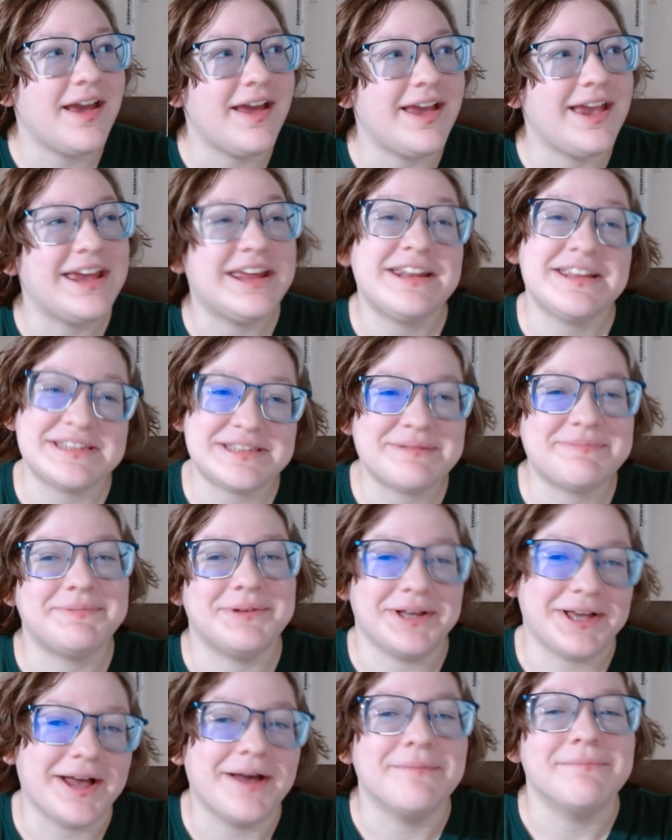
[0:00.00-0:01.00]
It is a
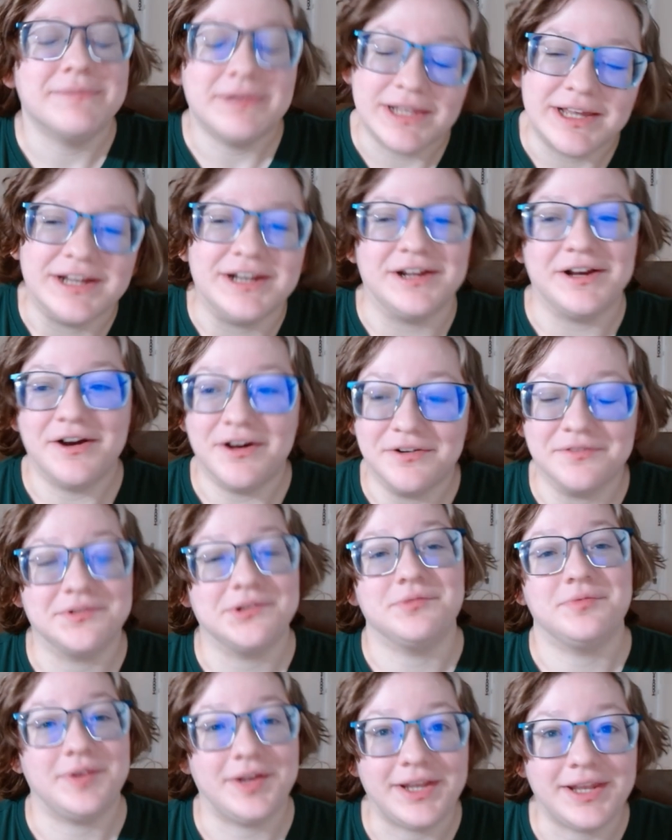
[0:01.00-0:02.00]
book I'm planning on
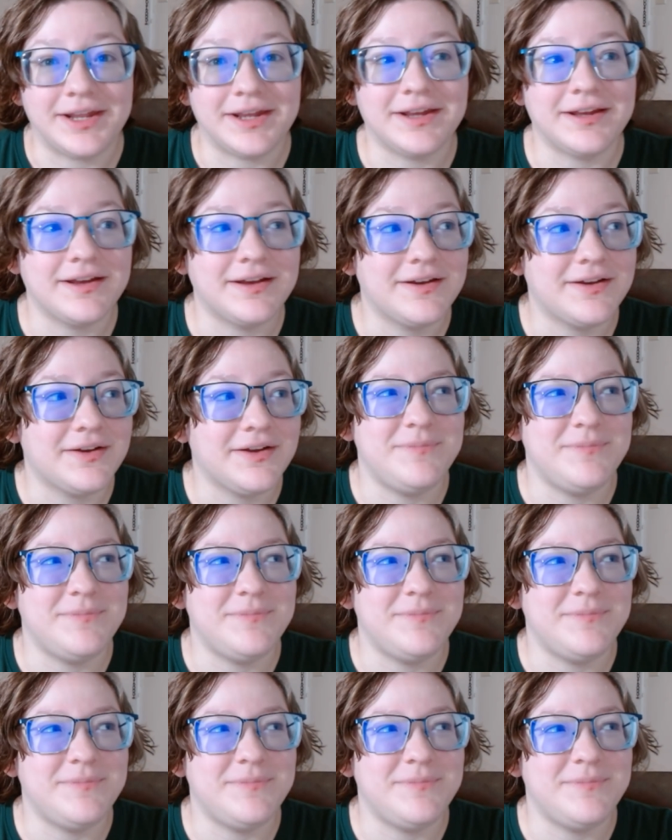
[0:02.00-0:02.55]
rereading